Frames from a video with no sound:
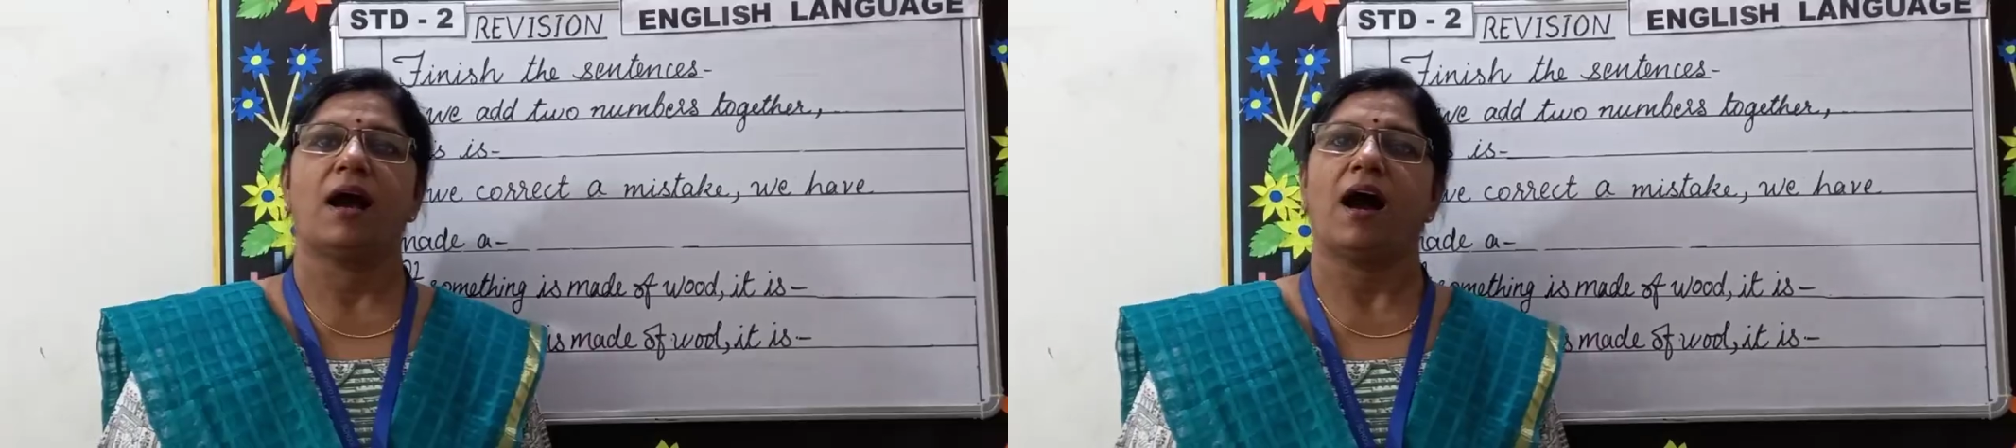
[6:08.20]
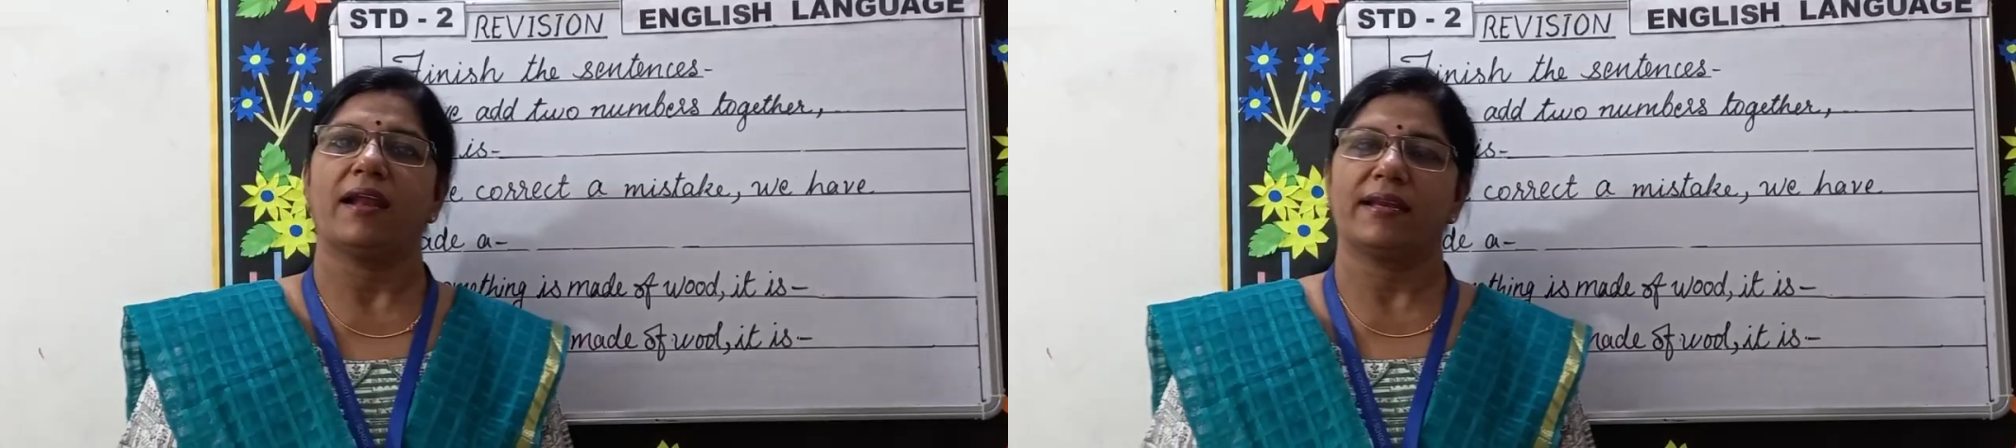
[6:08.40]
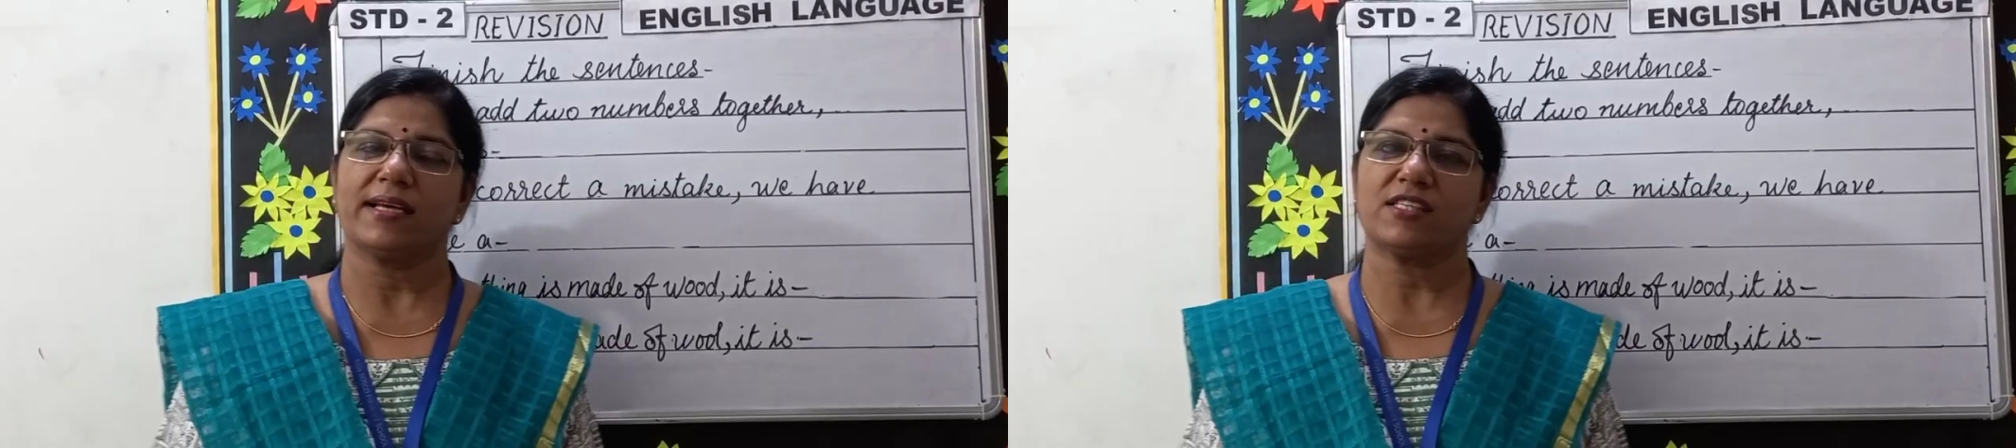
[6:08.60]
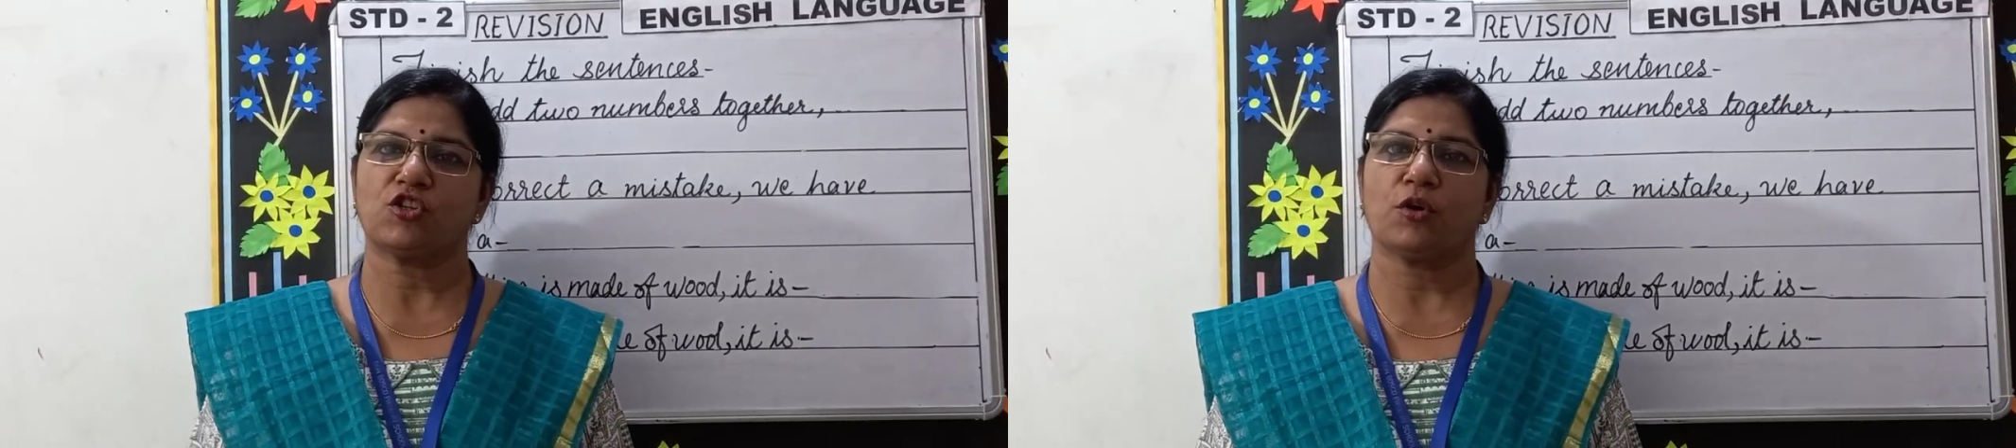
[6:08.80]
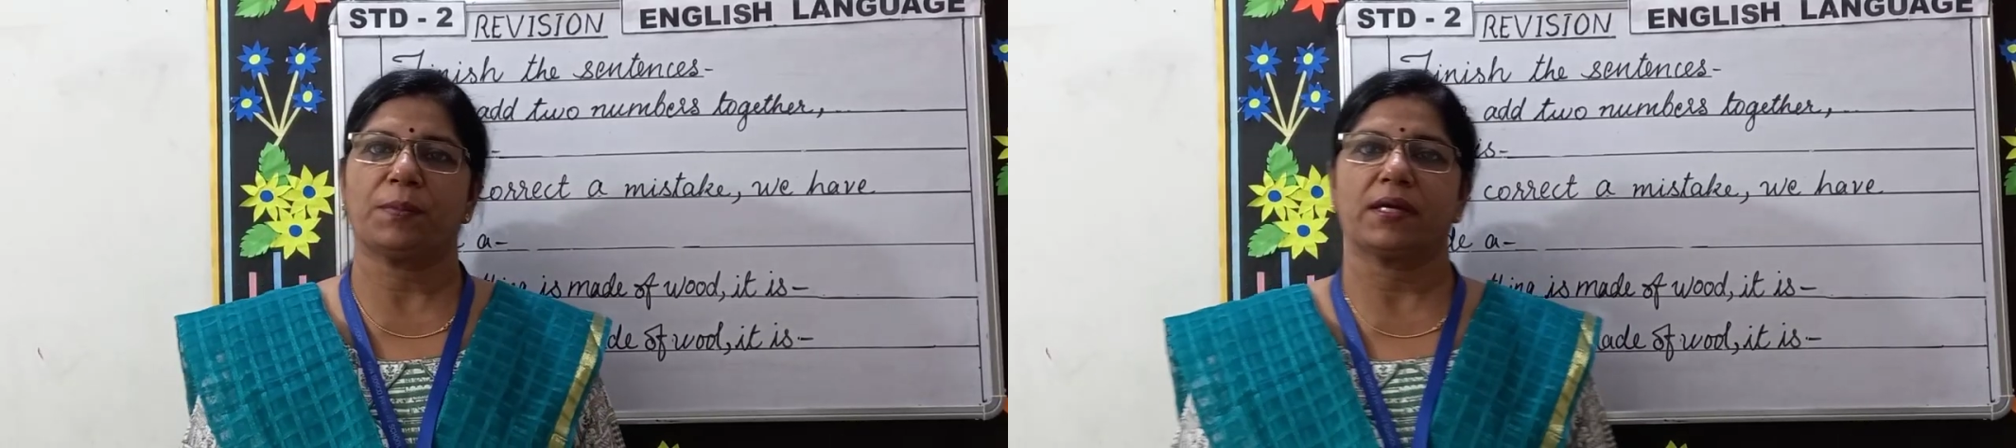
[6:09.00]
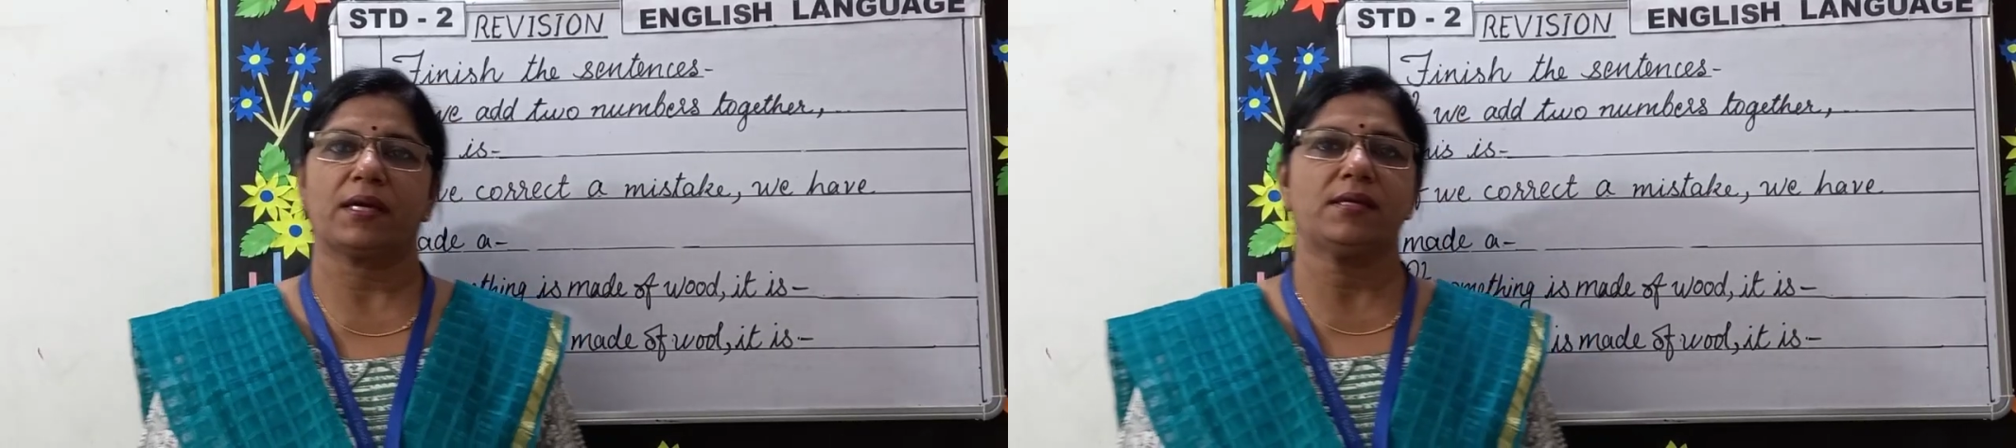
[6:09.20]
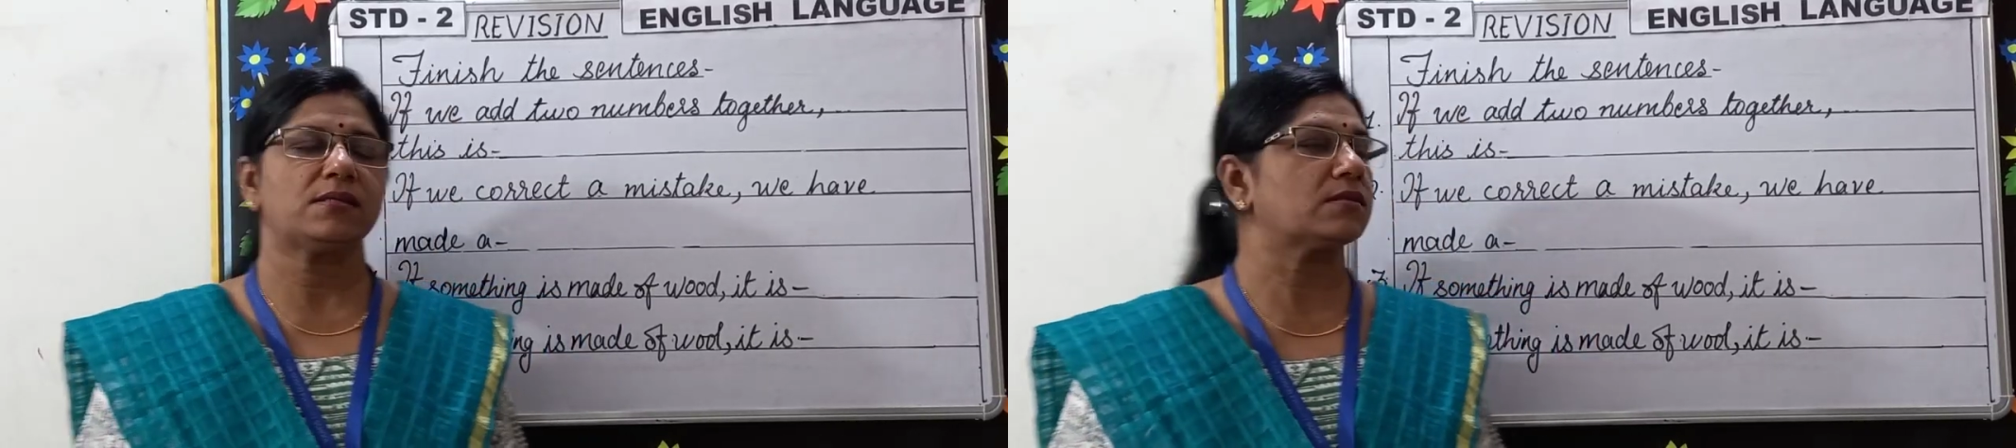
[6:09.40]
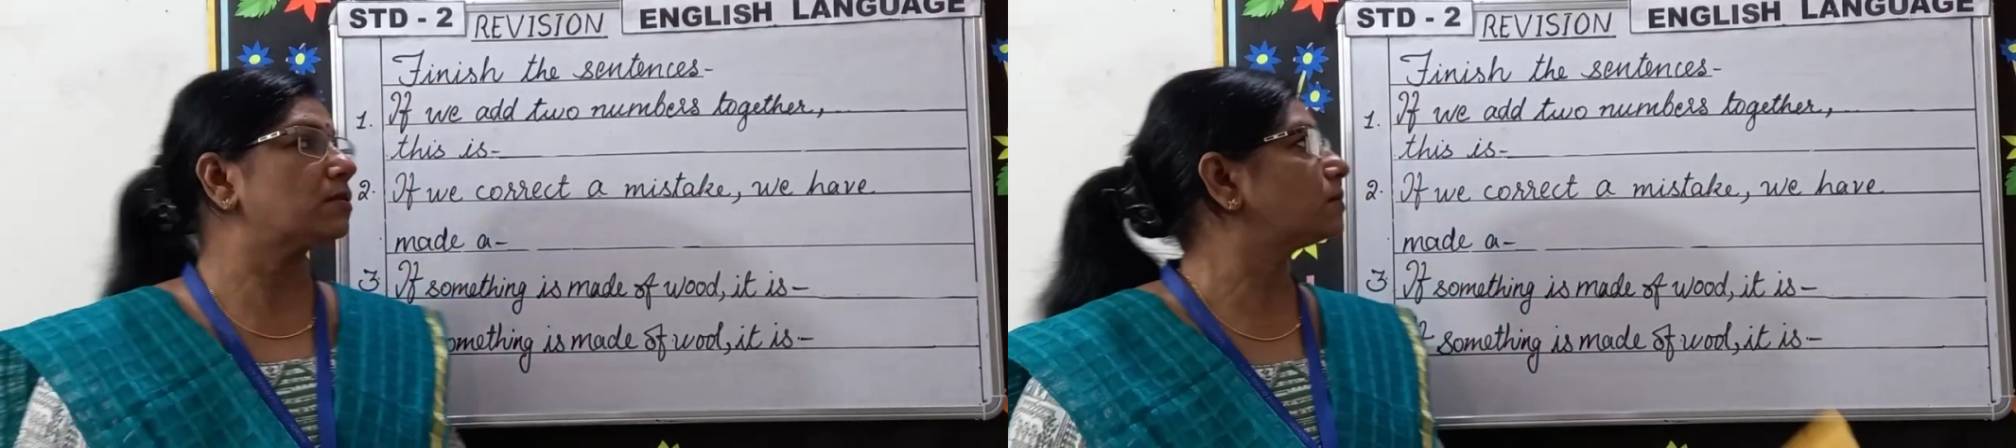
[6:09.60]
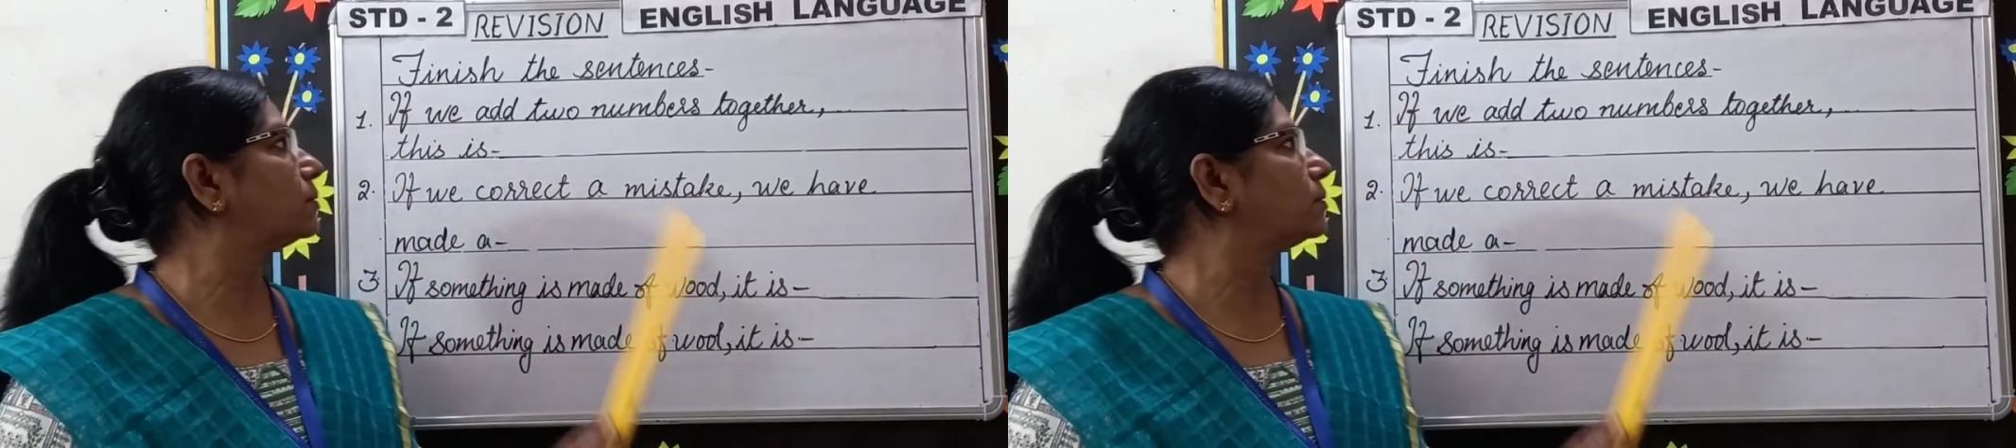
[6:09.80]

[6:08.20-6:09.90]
Our next topic is